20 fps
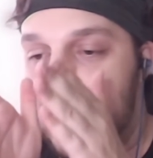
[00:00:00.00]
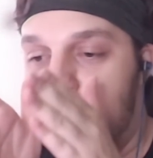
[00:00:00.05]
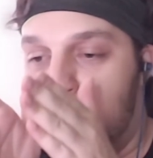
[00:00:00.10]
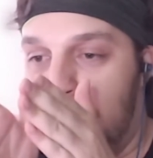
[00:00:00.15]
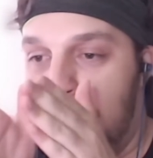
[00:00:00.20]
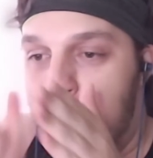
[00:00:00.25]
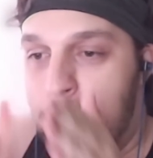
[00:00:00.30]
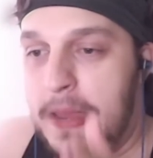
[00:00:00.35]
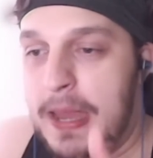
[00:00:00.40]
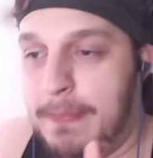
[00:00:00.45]
you've
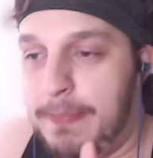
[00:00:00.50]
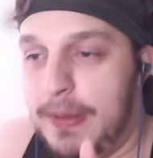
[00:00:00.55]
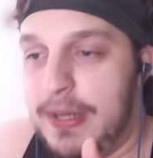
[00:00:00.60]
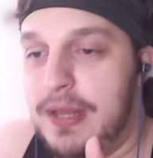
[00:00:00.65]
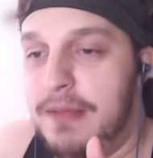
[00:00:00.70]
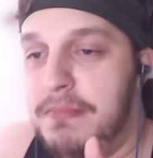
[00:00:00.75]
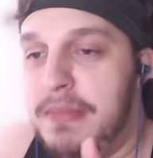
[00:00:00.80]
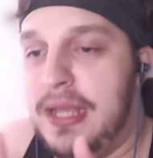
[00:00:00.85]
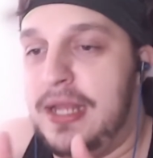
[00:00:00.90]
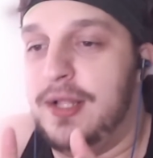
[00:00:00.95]
got the people in
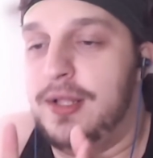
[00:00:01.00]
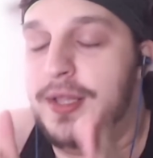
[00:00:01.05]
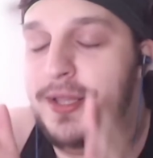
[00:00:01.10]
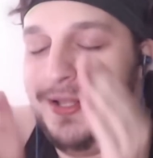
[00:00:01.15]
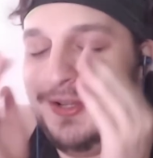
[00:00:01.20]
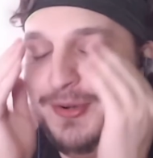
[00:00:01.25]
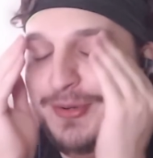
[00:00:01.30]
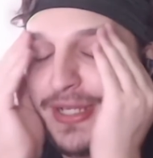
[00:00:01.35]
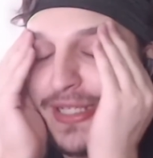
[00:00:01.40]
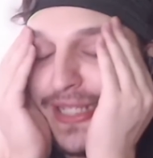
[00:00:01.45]
the middle
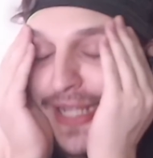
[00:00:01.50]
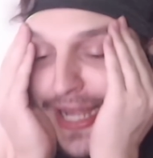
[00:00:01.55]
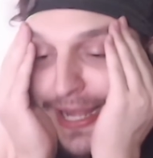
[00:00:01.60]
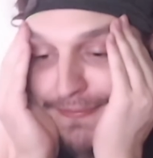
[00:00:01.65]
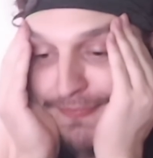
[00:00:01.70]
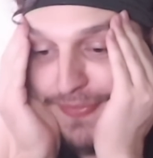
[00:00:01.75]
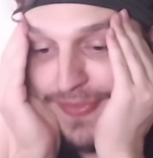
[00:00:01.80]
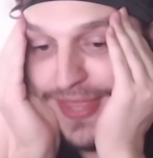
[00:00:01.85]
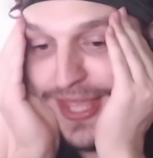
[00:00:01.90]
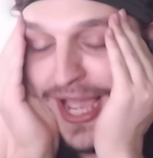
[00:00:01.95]
who are just
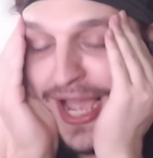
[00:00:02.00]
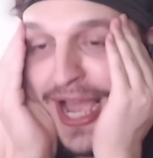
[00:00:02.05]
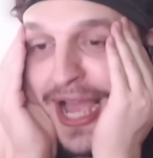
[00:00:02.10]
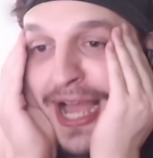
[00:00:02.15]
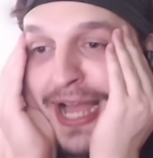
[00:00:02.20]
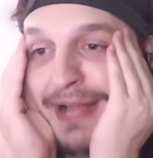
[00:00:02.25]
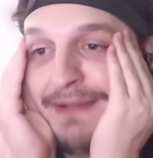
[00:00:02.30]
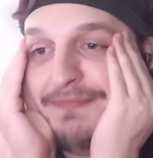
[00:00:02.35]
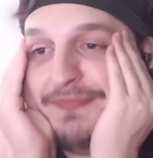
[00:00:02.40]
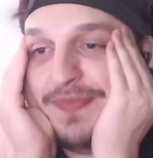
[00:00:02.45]
like,
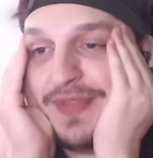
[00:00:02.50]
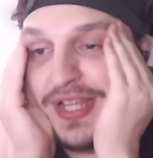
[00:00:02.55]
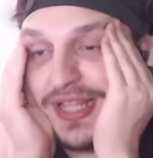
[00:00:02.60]
yeah,